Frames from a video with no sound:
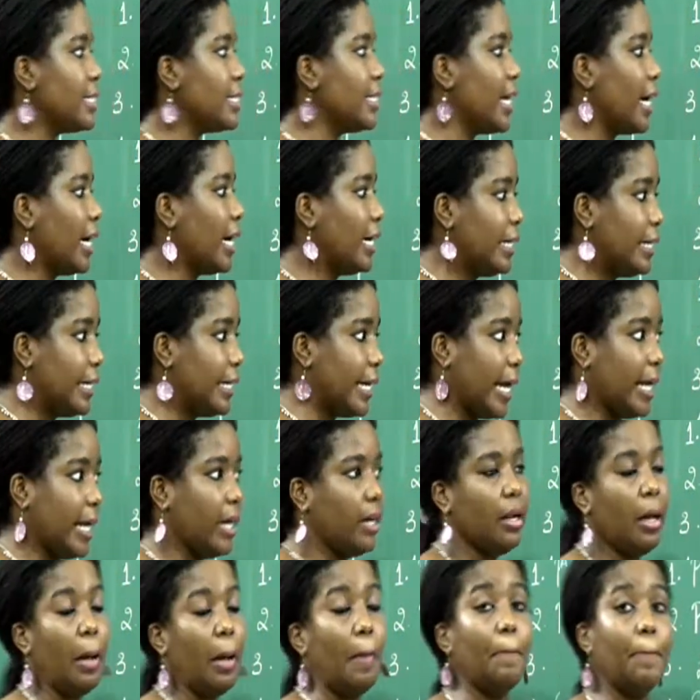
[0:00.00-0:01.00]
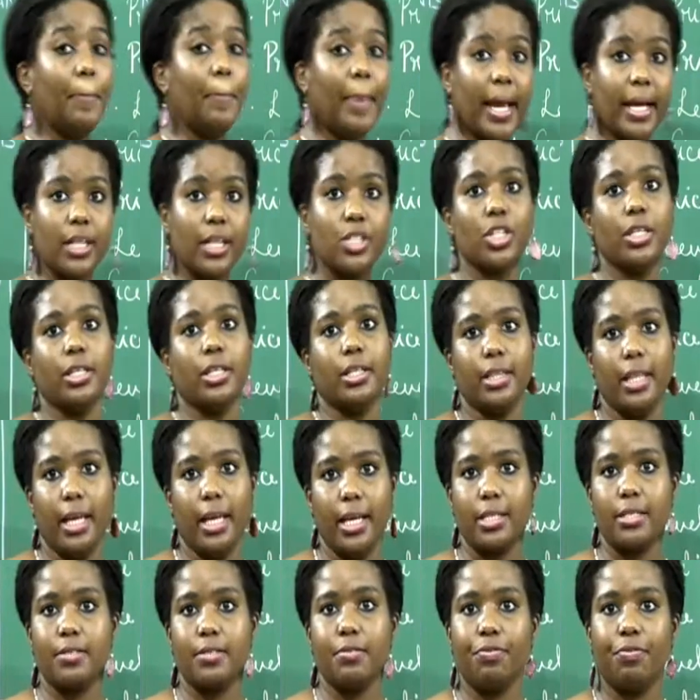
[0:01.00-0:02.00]
there are 10 major
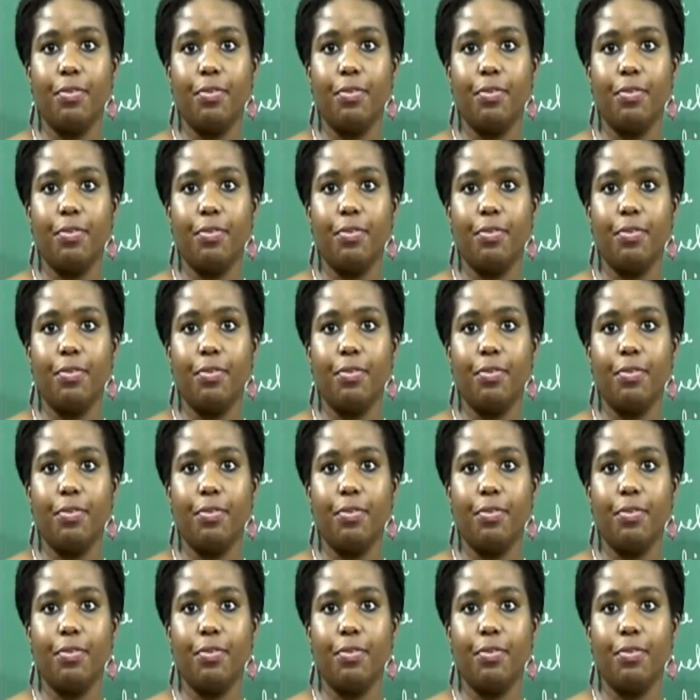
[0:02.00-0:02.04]
things,